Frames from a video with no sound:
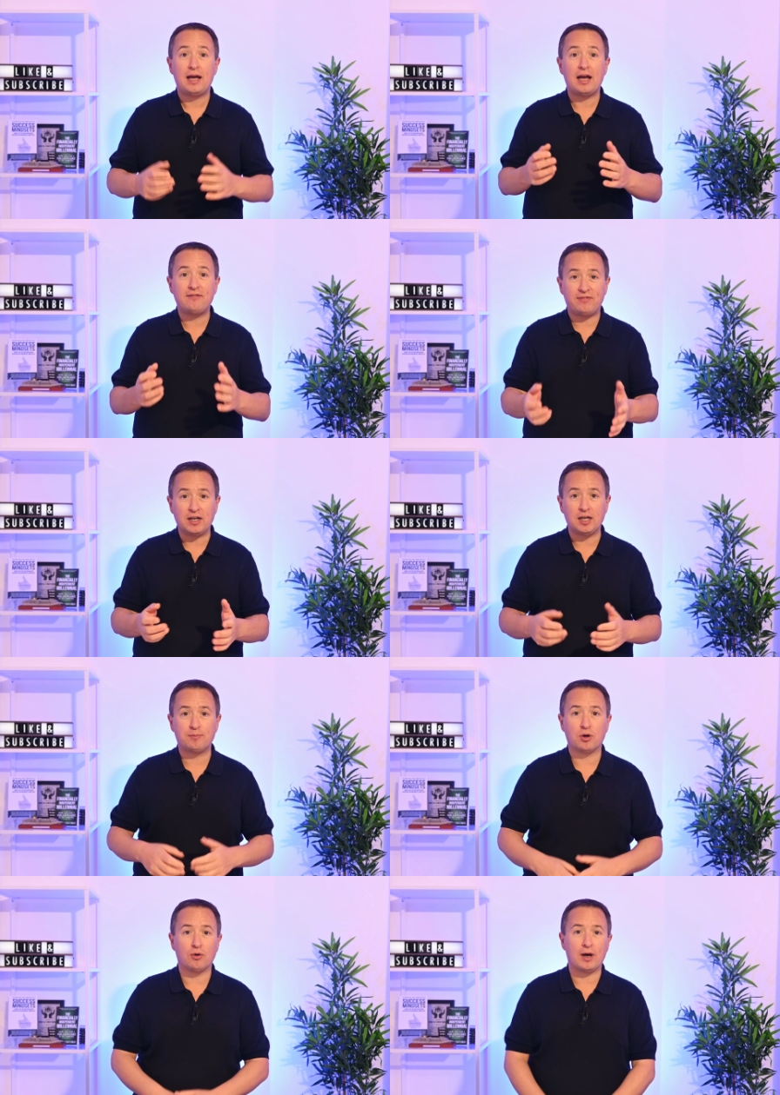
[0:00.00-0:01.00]
and funding
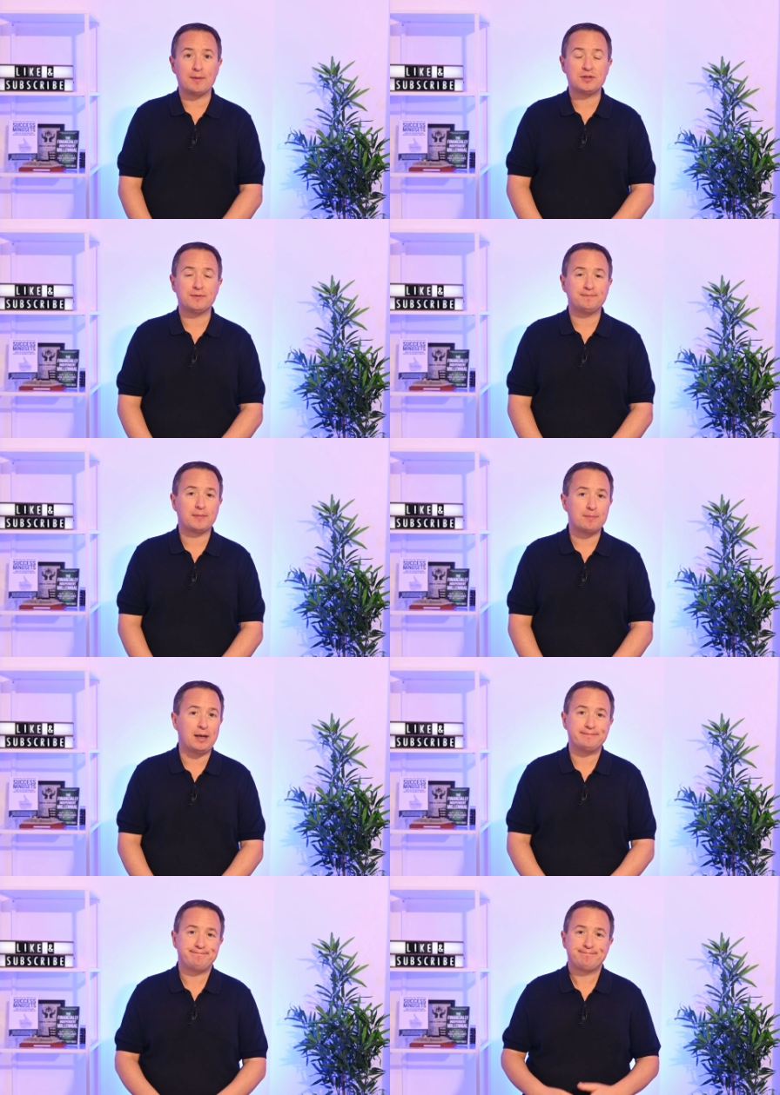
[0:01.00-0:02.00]
programs.
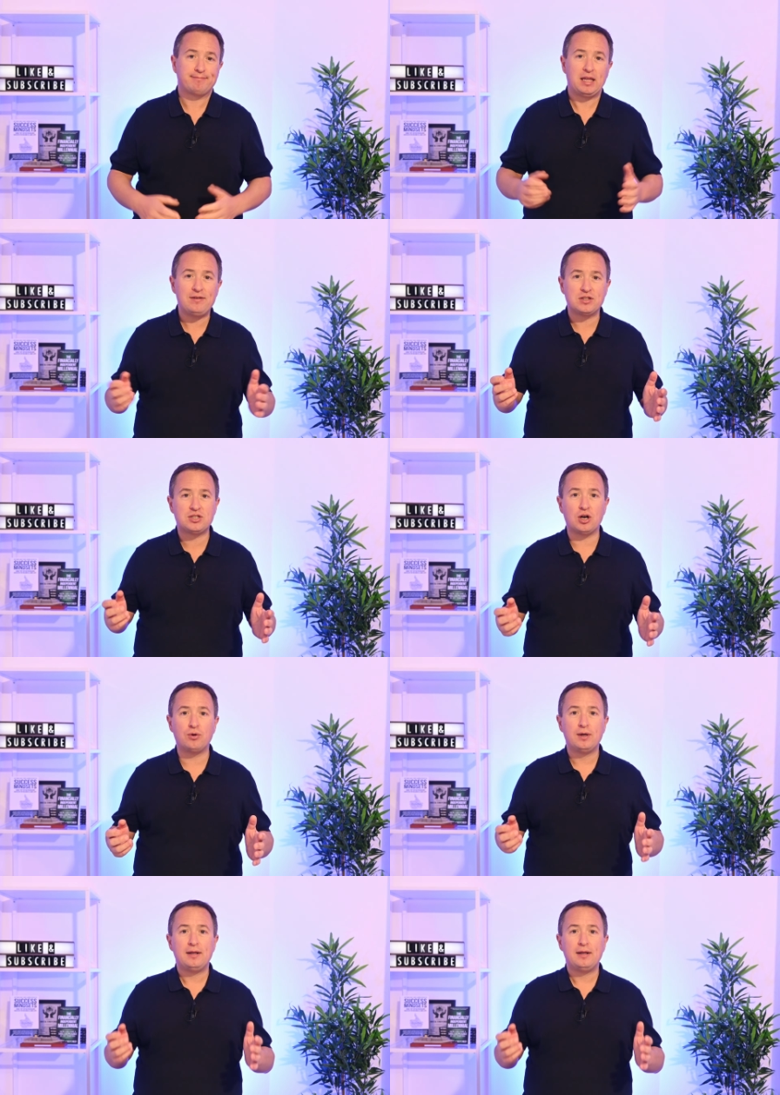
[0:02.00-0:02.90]
But even so,